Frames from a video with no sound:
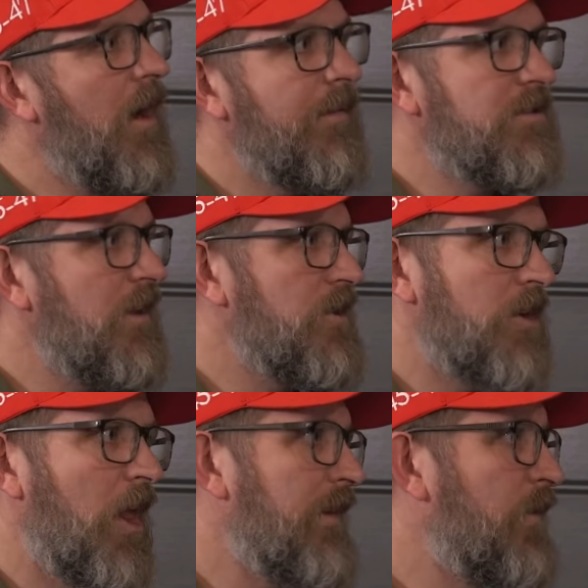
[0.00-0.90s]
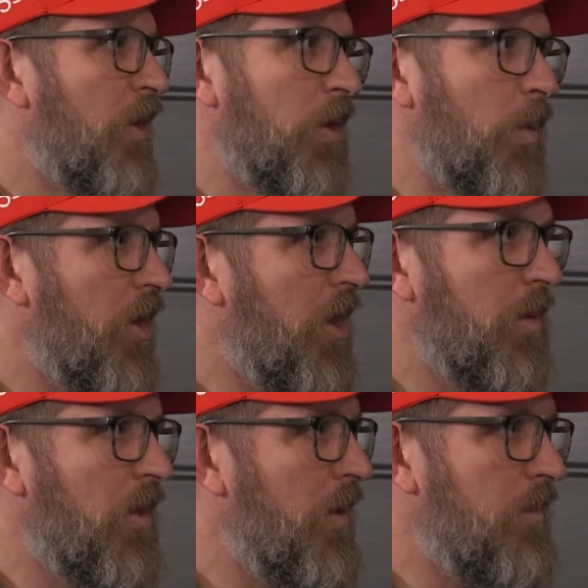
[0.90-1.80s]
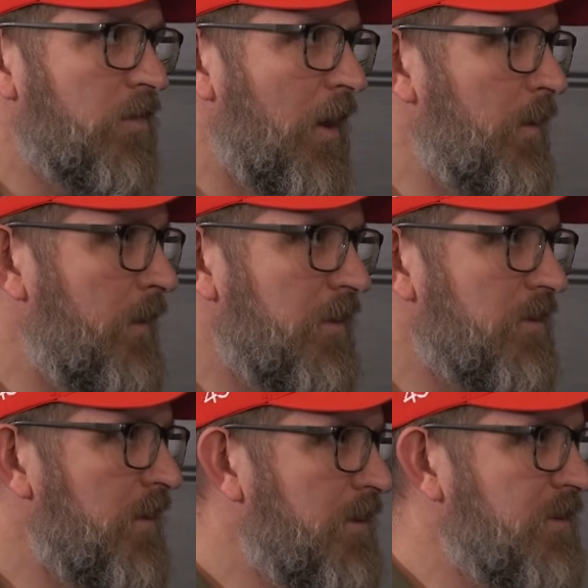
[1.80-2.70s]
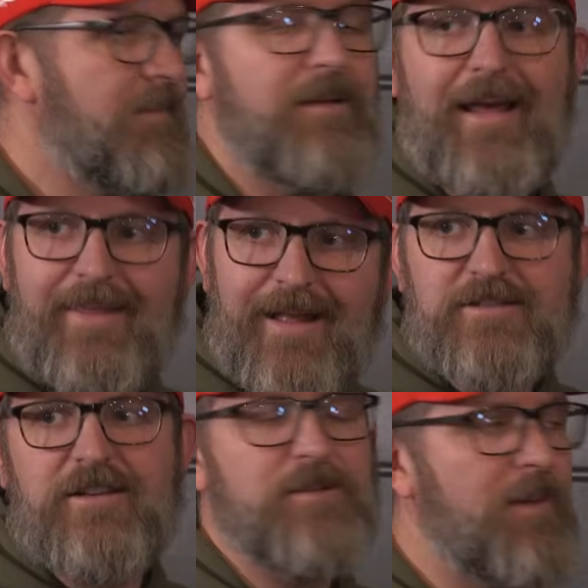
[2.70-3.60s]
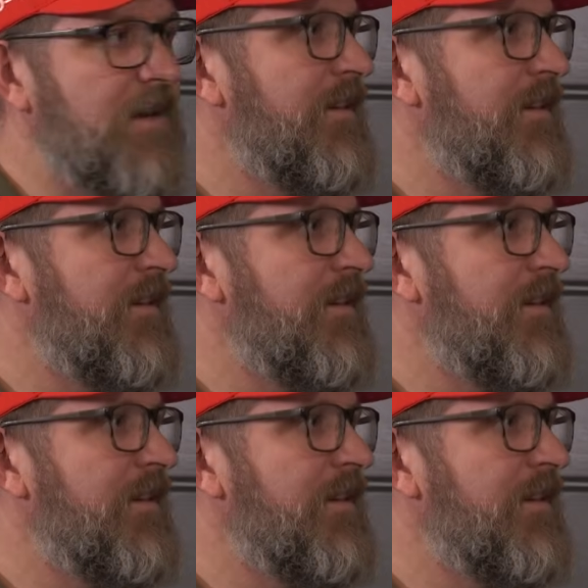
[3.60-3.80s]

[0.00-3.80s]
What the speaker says: conversation. I look forward to working with the Trump administration. I mean, that's the experience